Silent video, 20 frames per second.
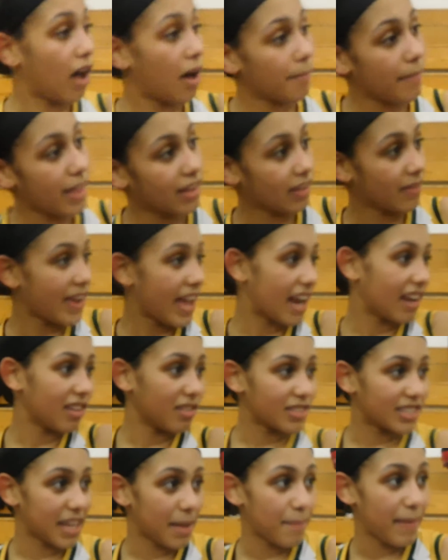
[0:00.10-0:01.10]
and we had a
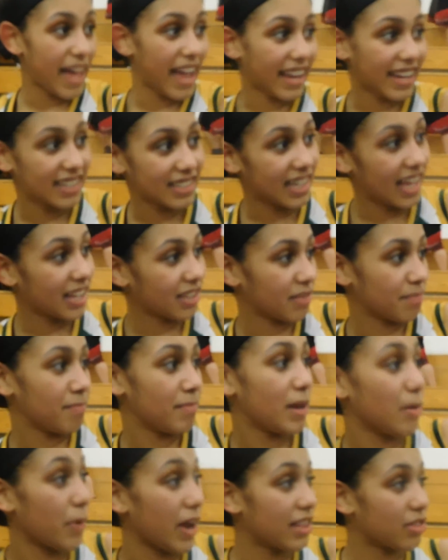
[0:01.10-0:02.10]
little setback and like
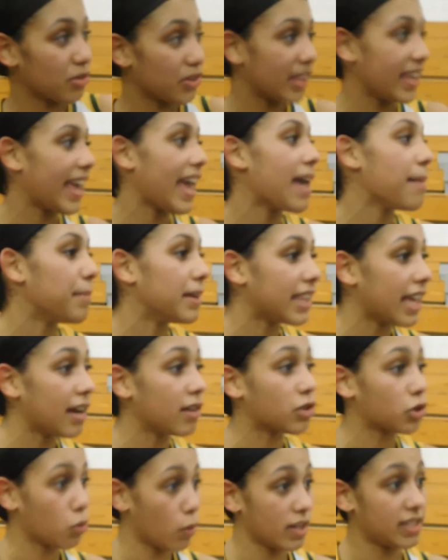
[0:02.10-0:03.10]
midway through the game, but
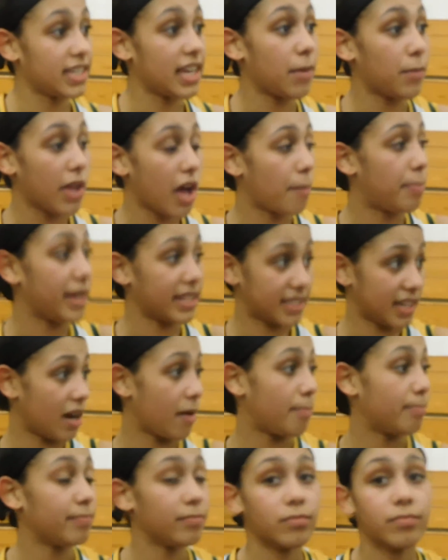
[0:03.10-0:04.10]
then towards the end we all picked it
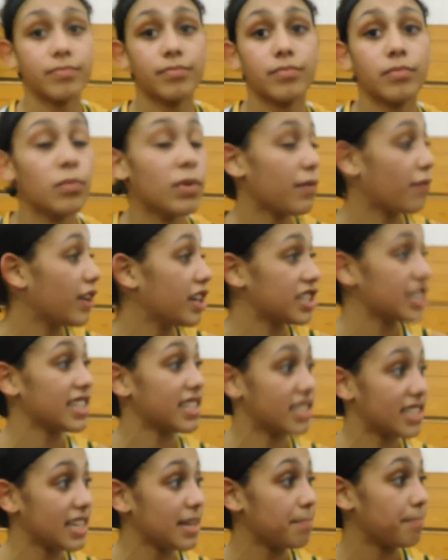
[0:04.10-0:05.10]
up and we finished
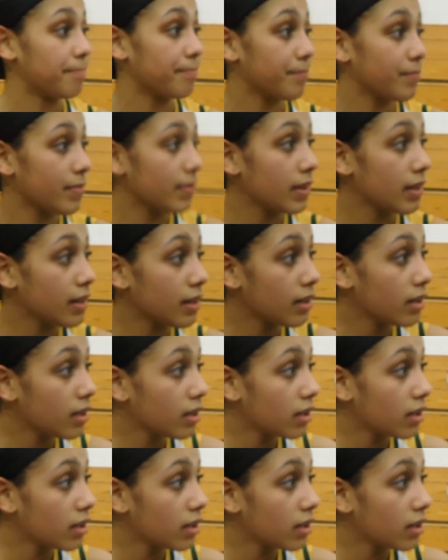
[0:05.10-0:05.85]
as a team. I